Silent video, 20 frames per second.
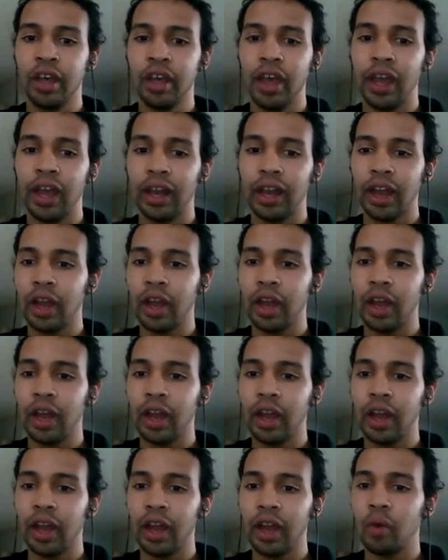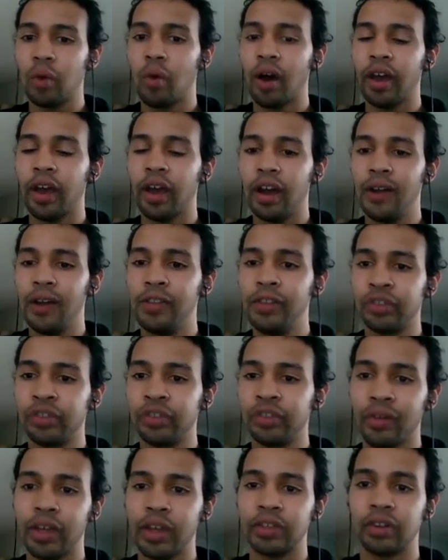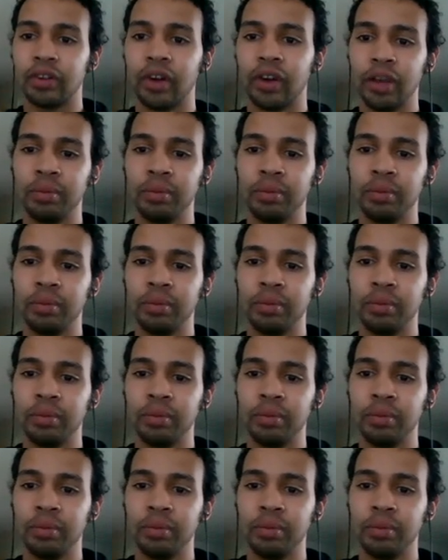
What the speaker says: and likewise, the Soviets are